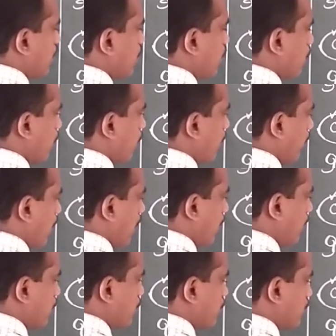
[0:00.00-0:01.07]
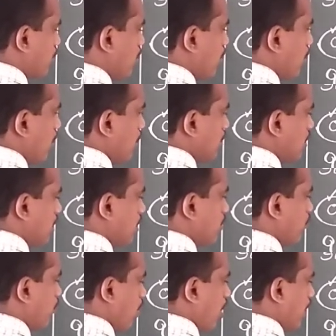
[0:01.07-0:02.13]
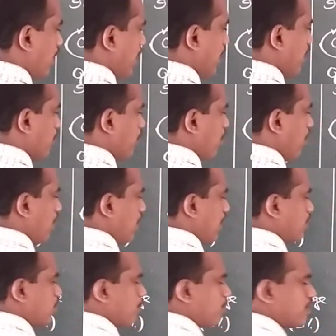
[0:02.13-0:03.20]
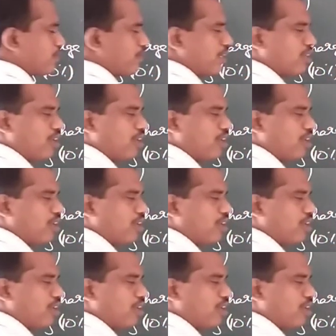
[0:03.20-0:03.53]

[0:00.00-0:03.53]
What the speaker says: two forms. This bond length you must find